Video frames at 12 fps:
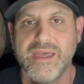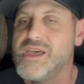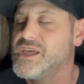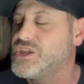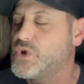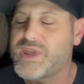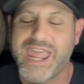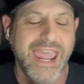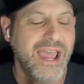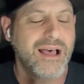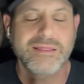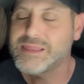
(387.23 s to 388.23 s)
You
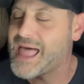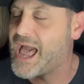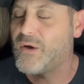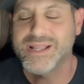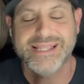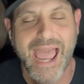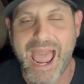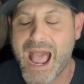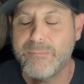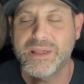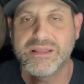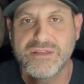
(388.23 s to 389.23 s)
can't allow it to
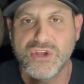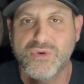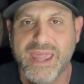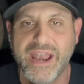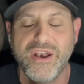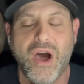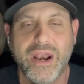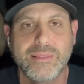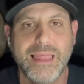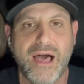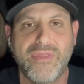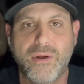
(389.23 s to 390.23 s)
happen. You cannot
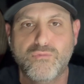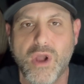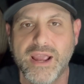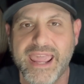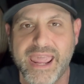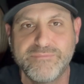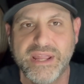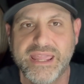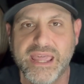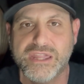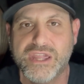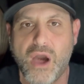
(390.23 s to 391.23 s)
allow that run game to
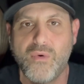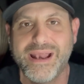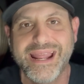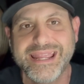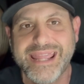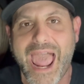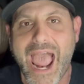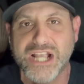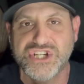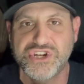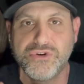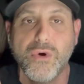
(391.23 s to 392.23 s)
get going and
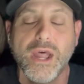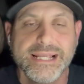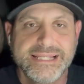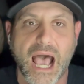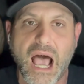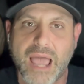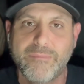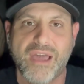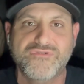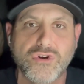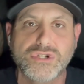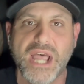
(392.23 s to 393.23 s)
gash you time
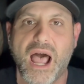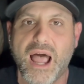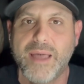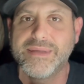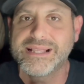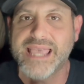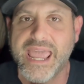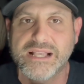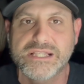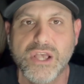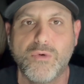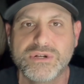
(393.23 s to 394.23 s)
after time and take
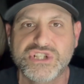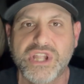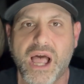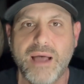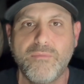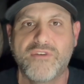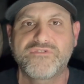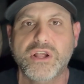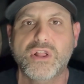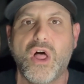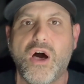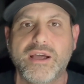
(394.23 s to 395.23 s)
so much time off the
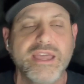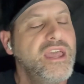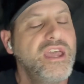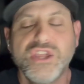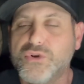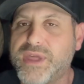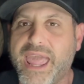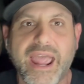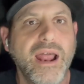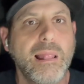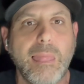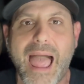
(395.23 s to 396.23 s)
clock. You
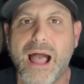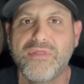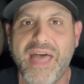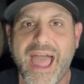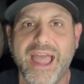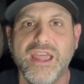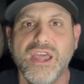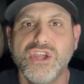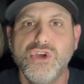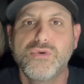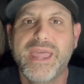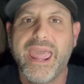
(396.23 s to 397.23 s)
can't allow that.
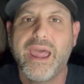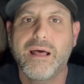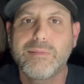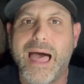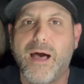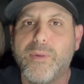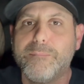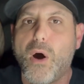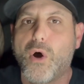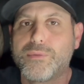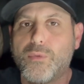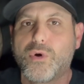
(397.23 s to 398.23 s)
You can't allow the
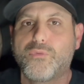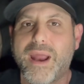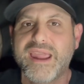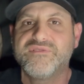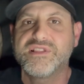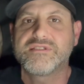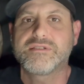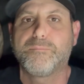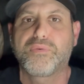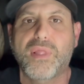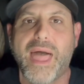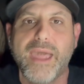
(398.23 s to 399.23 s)
Baltimore Ravens to
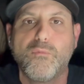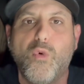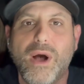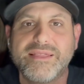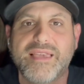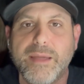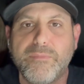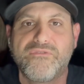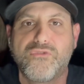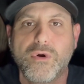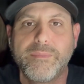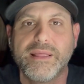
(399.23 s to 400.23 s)
play what type of
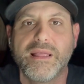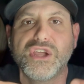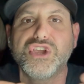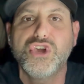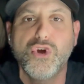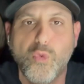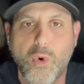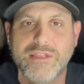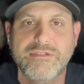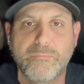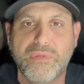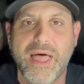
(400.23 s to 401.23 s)
formula you want
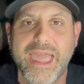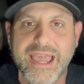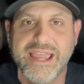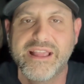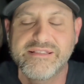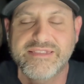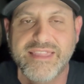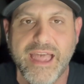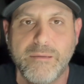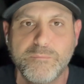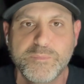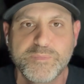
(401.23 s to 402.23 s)
to play against them.